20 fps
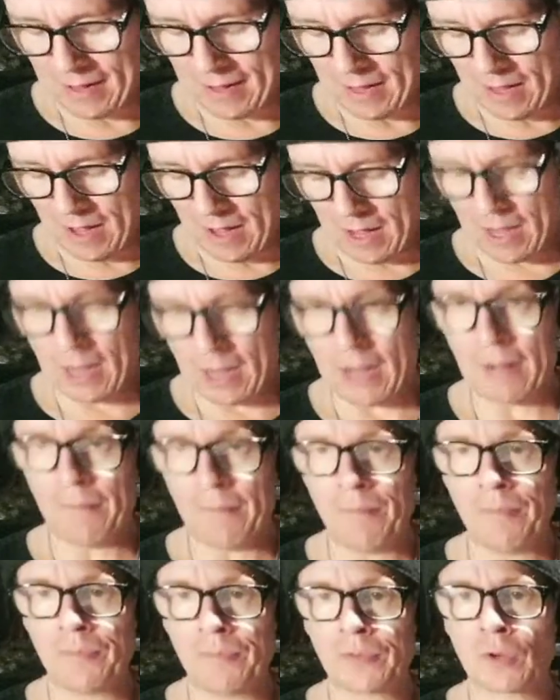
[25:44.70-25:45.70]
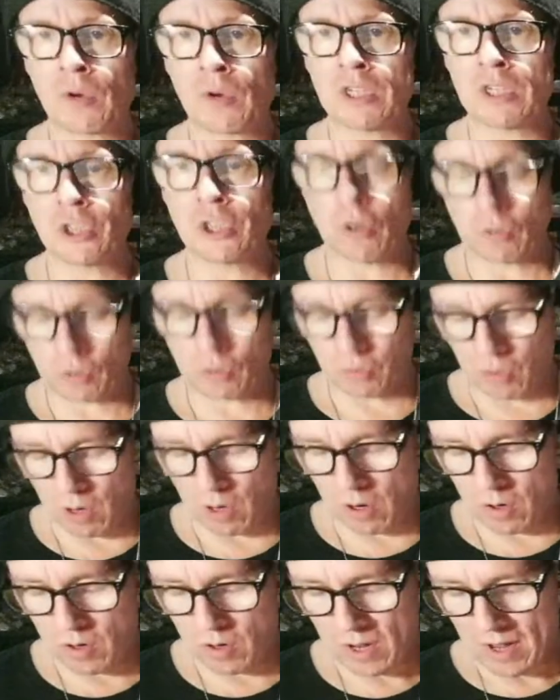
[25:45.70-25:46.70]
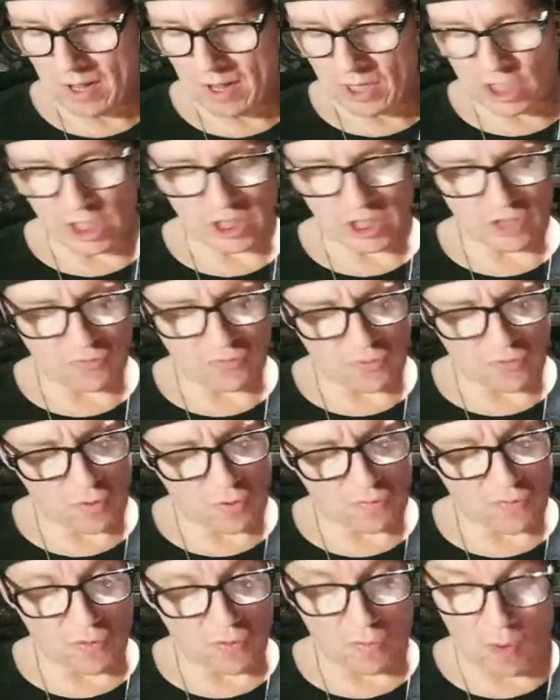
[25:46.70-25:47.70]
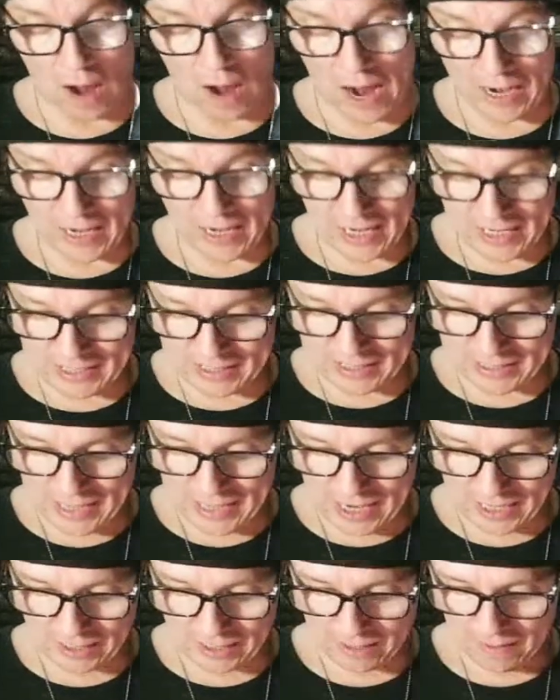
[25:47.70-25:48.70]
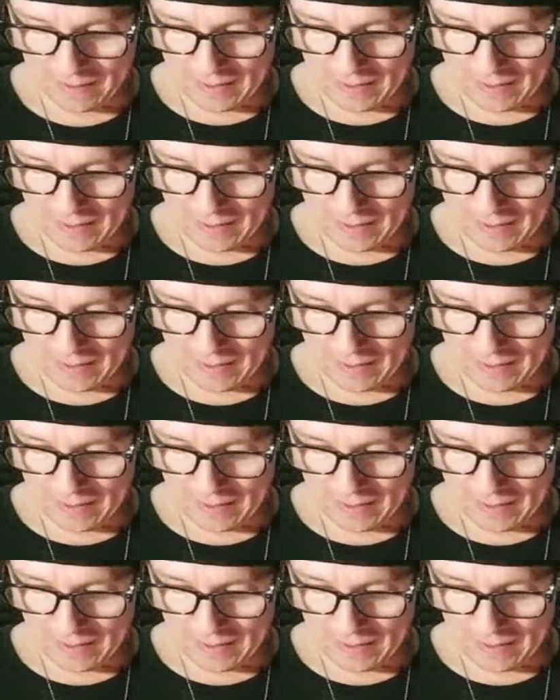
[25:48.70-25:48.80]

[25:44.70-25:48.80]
Crosshair Crow, just for variety's sake.